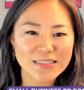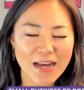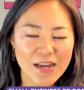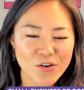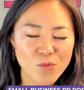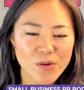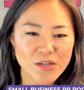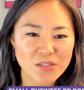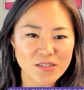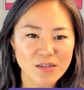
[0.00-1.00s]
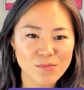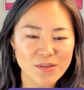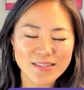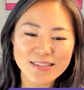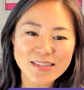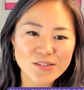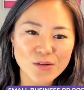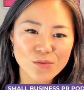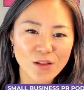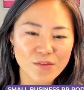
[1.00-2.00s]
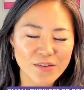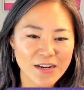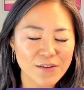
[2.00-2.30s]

to tie your pitch to something seasonal and relevant.